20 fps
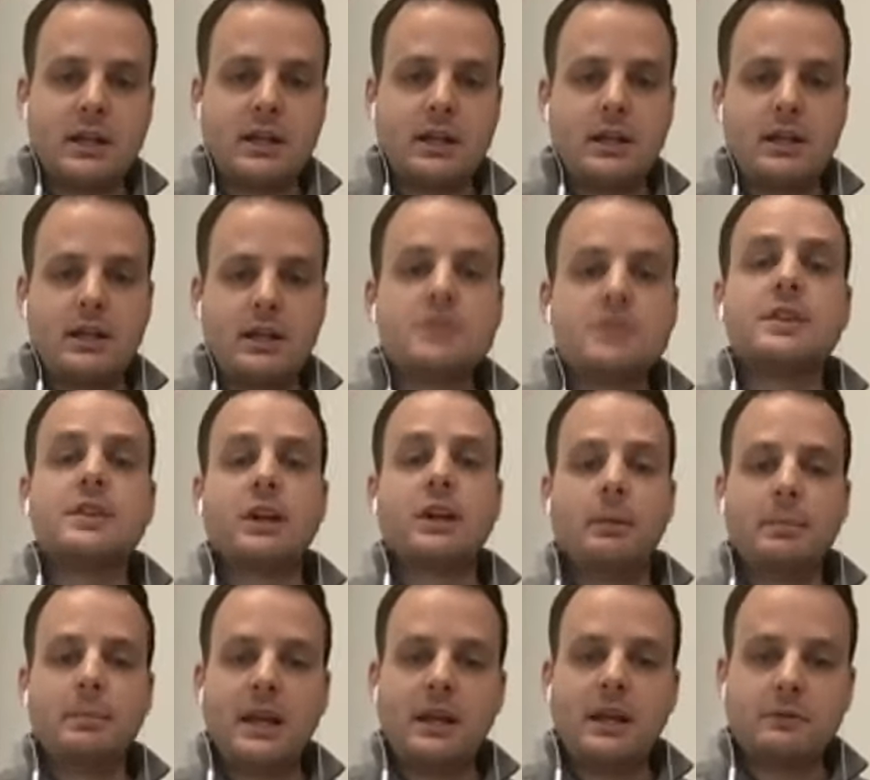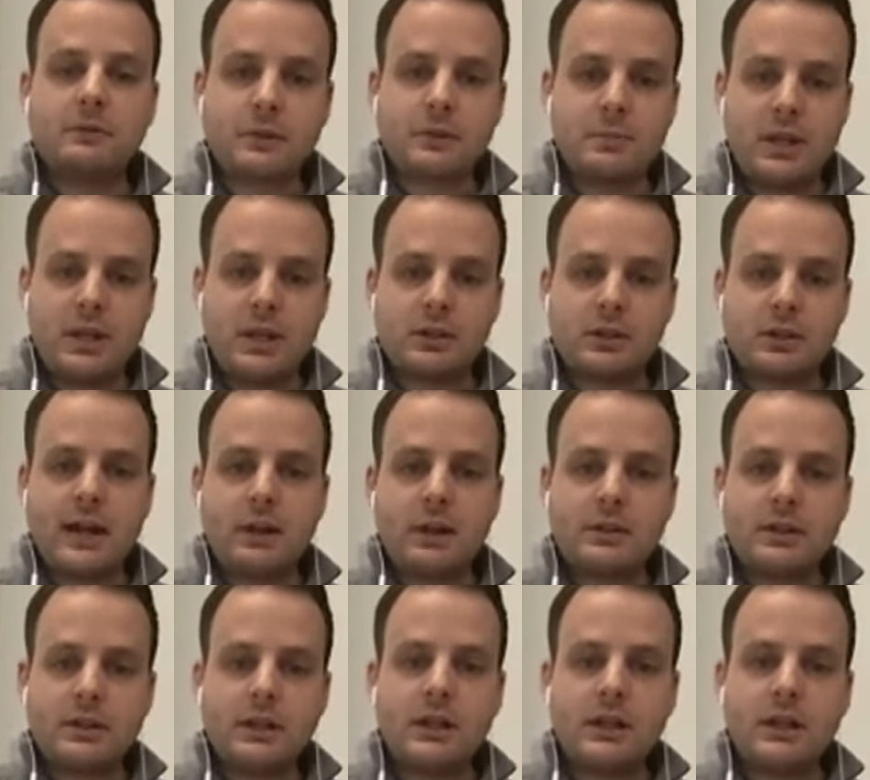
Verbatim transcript: uh, to the company from being around